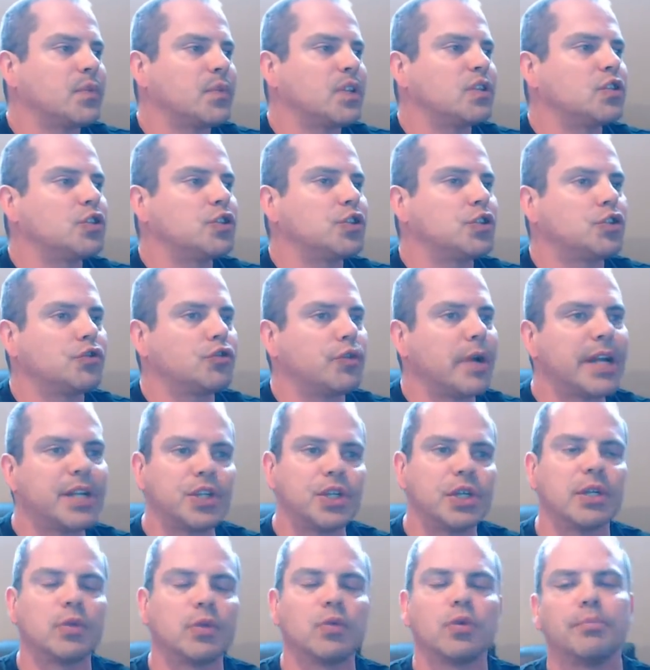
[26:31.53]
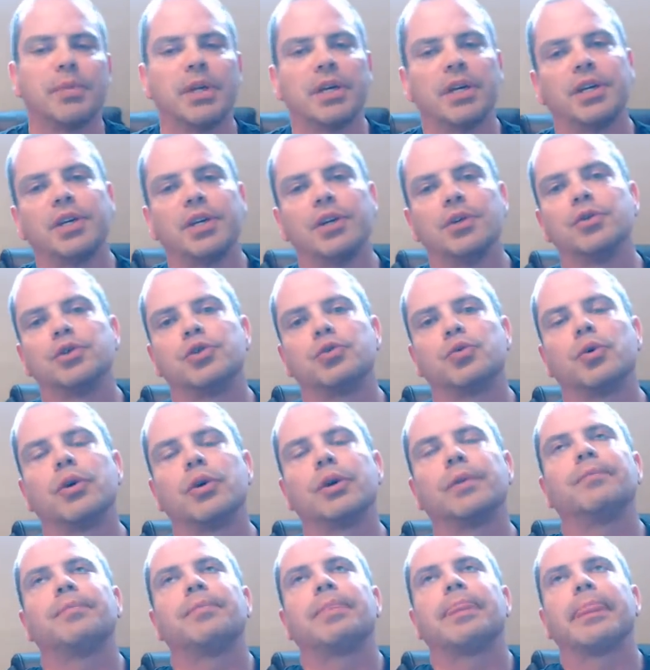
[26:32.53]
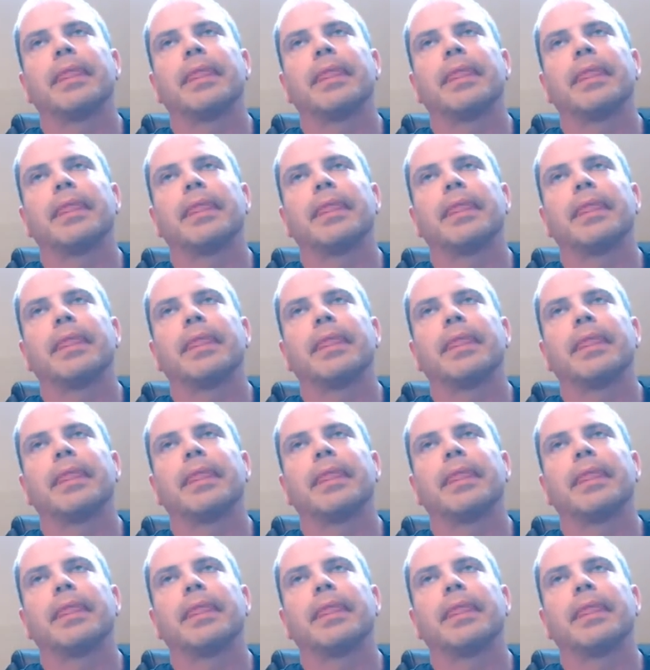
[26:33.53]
Stretching would be a huge one.